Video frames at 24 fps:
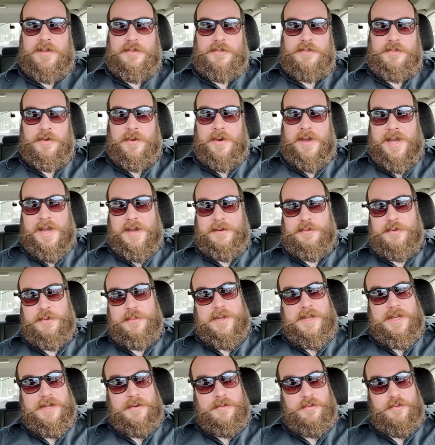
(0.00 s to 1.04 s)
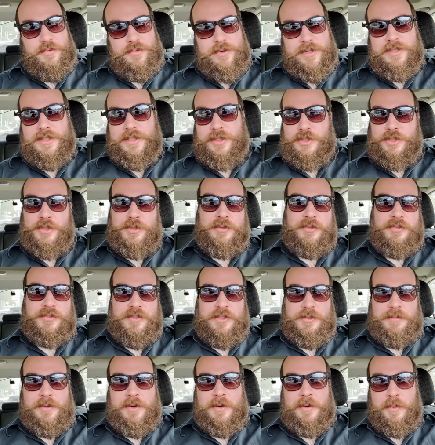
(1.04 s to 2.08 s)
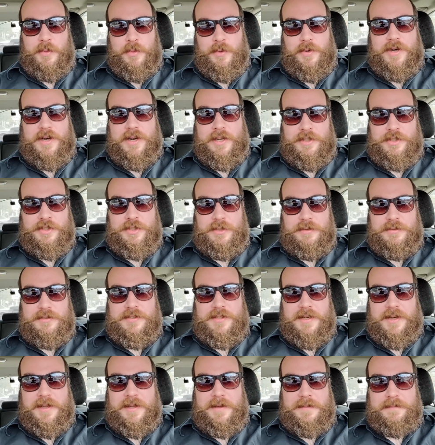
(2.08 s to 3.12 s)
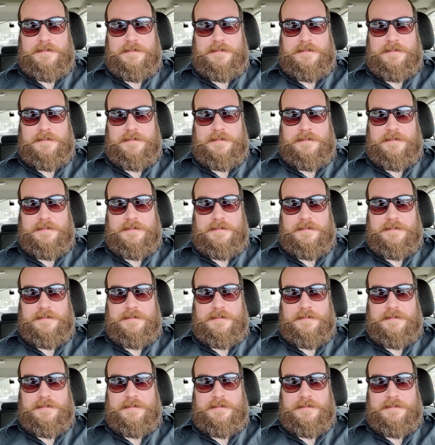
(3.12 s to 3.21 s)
so I have to be really choosy about what I shoot today.